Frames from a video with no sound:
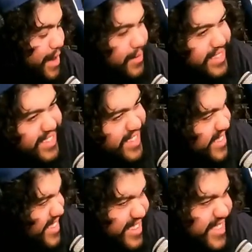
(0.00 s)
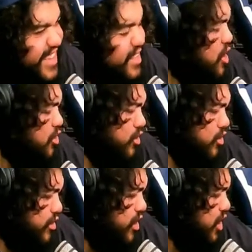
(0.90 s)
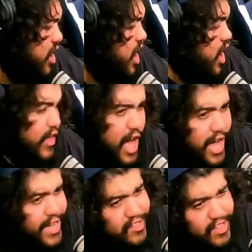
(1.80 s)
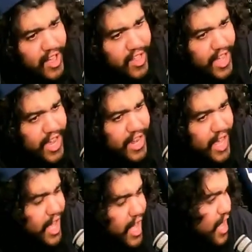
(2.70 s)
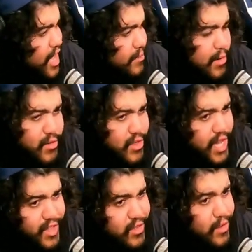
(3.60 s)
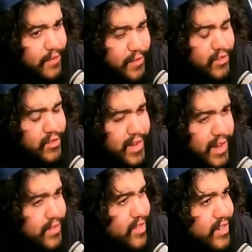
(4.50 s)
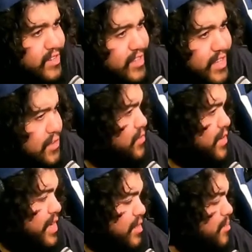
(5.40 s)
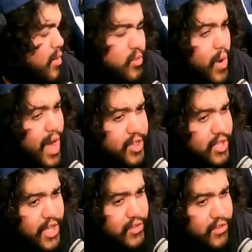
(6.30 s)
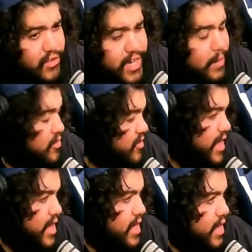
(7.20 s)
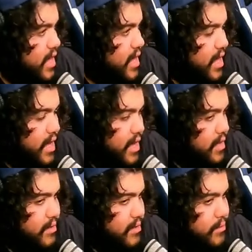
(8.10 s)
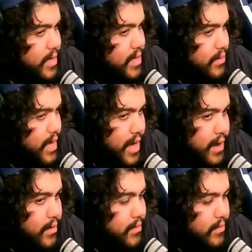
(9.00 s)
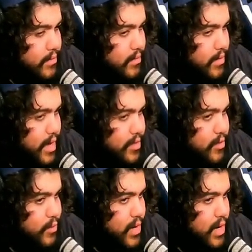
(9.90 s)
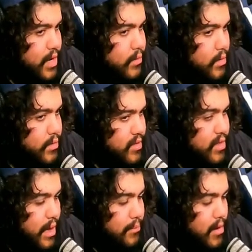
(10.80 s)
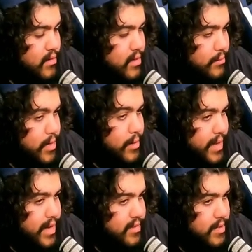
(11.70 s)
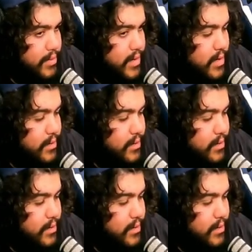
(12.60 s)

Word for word: this statistic. Oh, this is the the highest selling uh, most tickets sold for a Survivor Series in history, the most watch in history, and I'm just like, we don't care. I just want to know what was the thought process of bringing back CM Punk. And